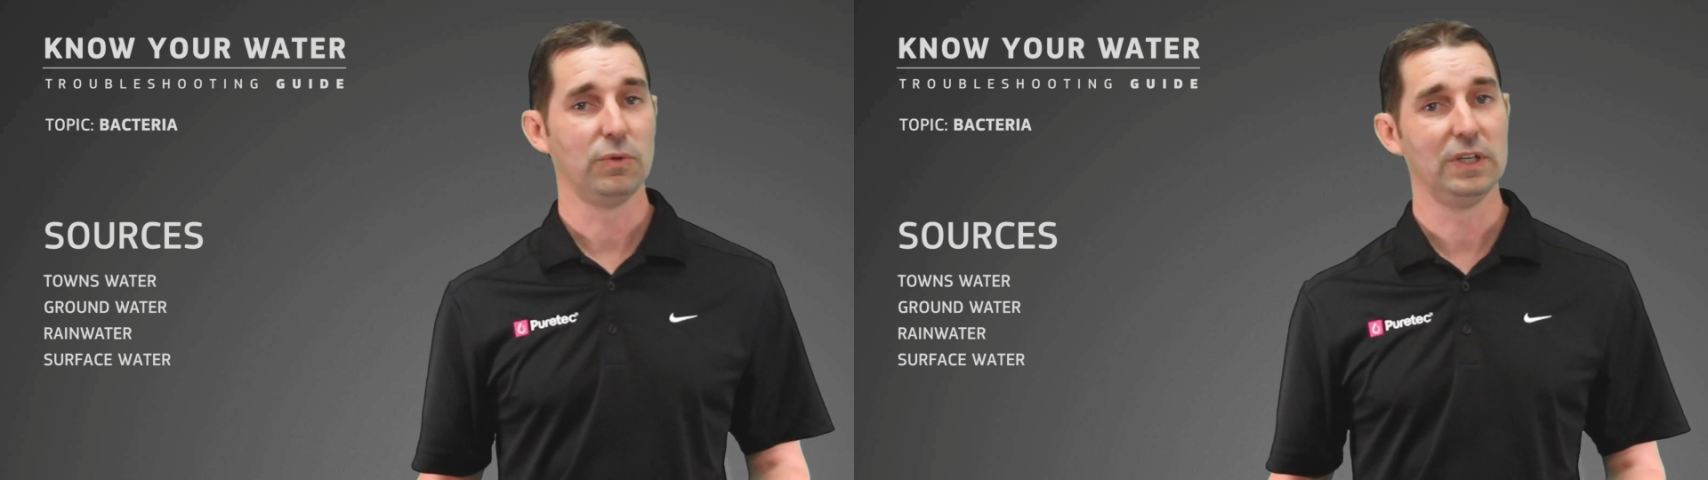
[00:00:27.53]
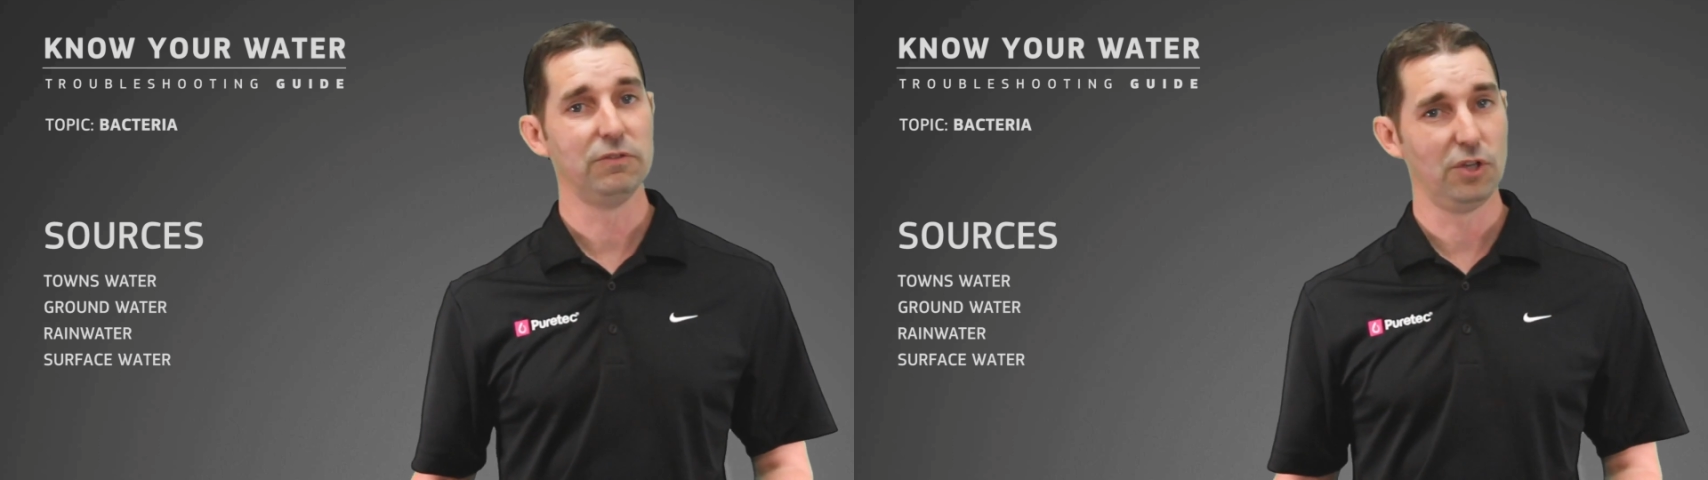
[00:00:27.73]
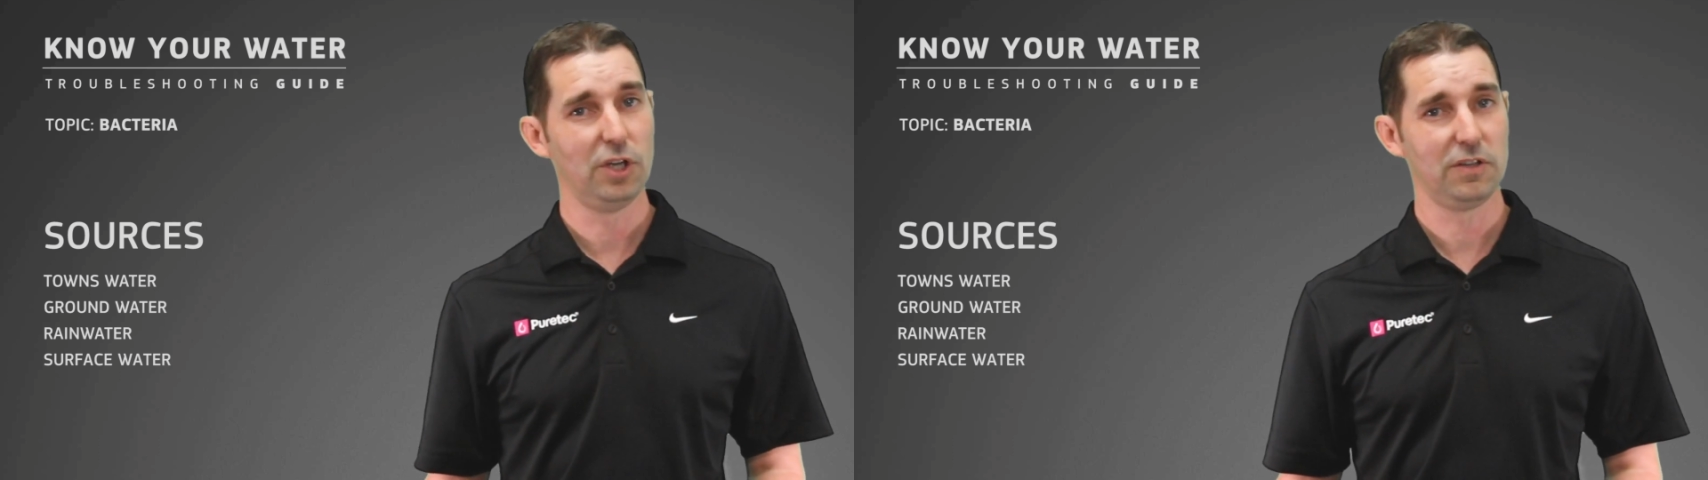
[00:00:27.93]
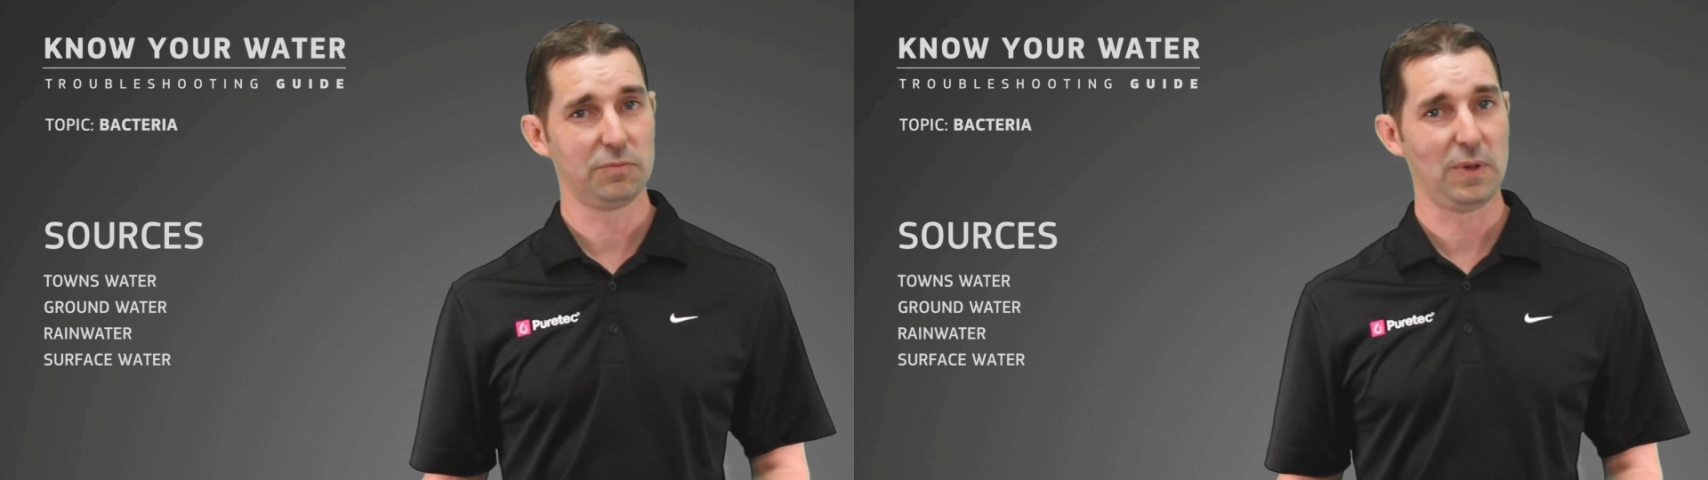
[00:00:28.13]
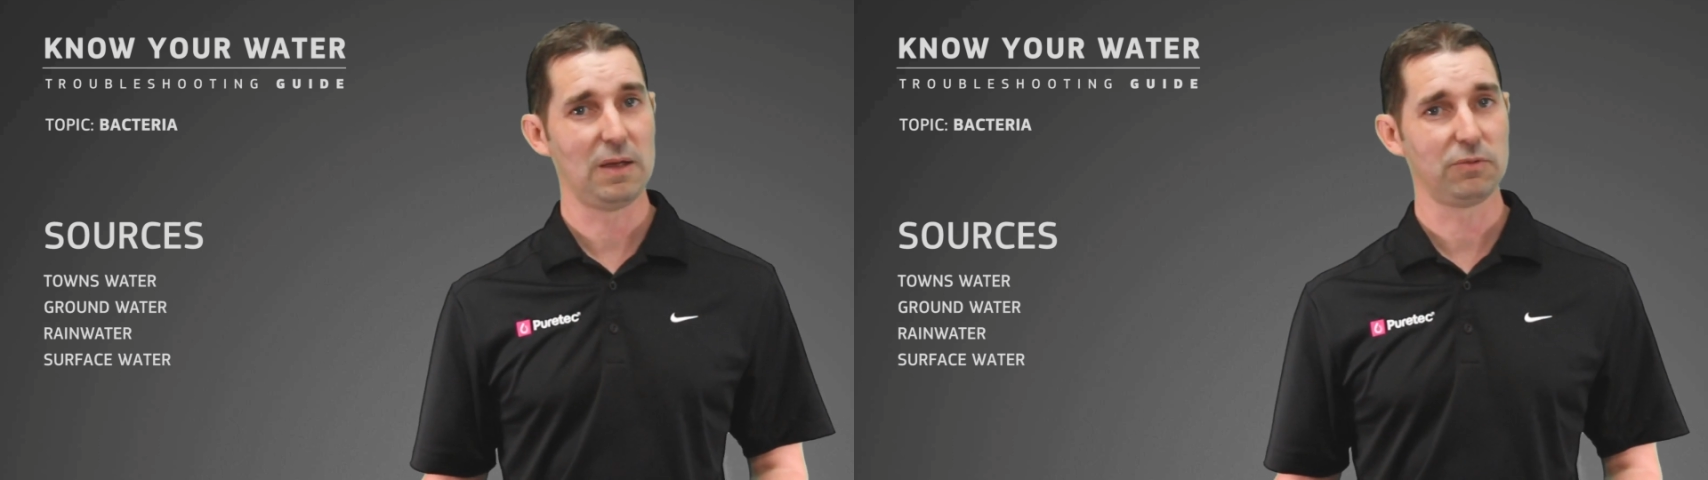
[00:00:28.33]
where dirt
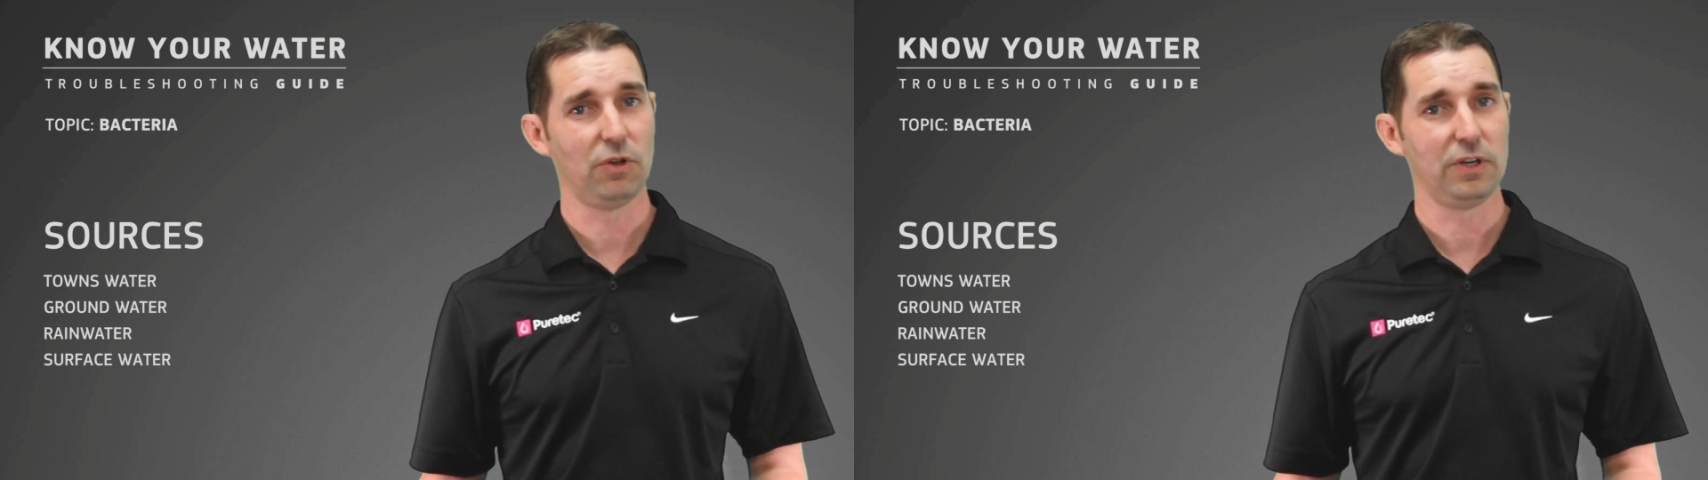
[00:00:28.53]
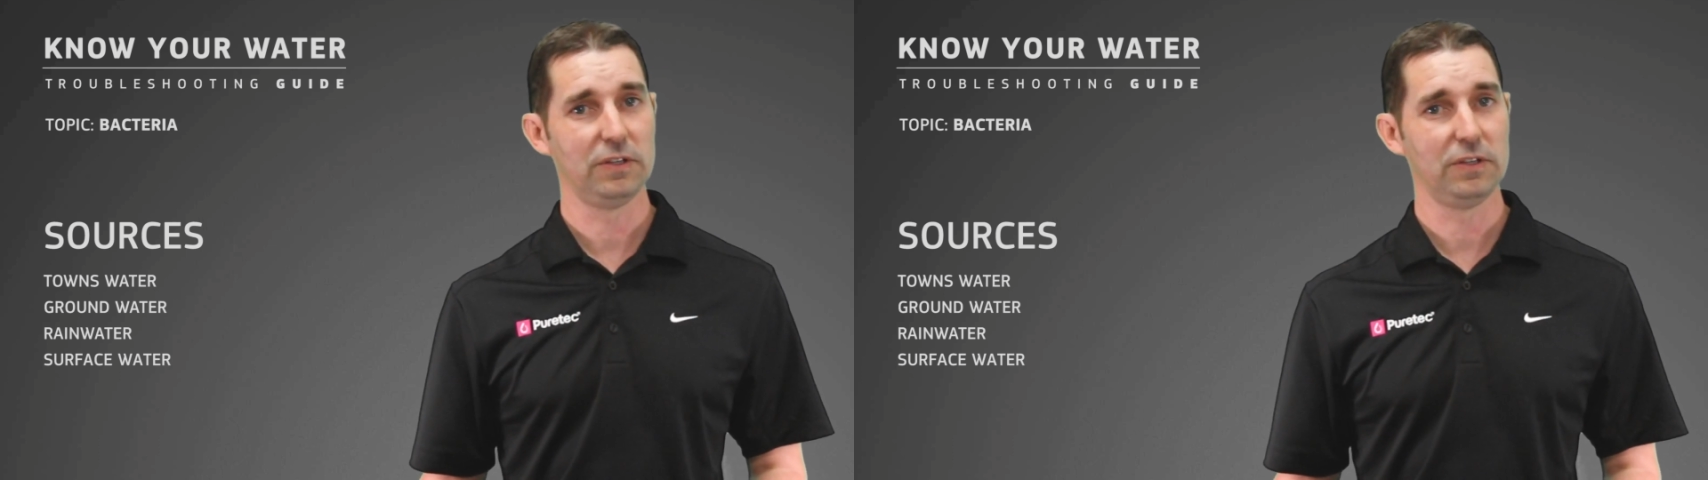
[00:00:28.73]
has perhaps got